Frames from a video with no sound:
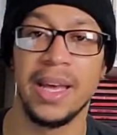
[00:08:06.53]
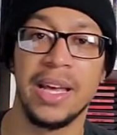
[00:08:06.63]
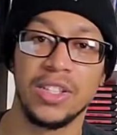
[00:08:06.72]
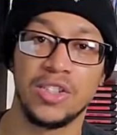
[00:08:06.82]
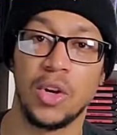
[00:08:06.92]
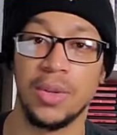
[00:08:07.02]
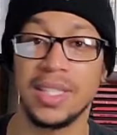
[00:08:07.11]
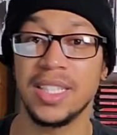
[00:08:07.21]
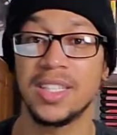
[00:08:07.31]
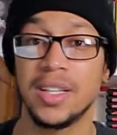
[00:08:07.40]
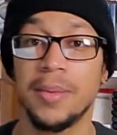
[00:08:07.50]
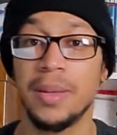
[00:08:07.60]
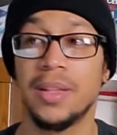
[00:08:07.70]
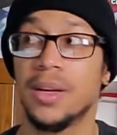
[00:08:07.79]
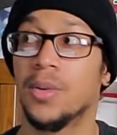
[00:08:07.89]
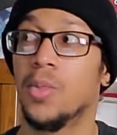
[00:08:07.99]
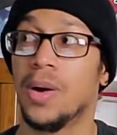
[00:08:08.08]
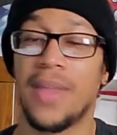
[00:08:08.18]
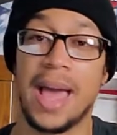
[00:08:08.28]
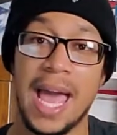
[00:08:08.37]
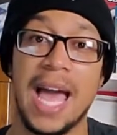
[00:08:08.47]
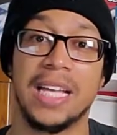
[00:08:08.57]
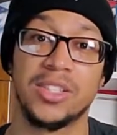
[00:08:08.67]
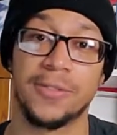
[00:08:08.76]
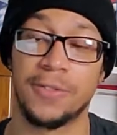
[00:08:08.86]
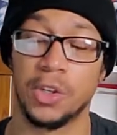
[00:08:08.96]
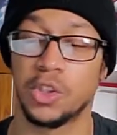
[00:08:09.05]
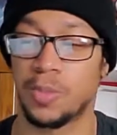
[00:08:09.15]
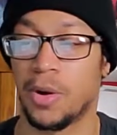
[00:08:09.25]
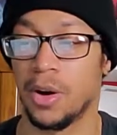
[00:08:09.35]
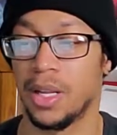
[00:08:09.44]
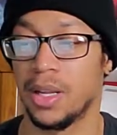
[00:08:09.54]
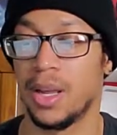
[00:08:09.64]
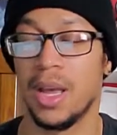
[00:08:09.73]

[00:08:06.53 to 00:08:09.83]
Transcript: So this is going to be the one that has the first party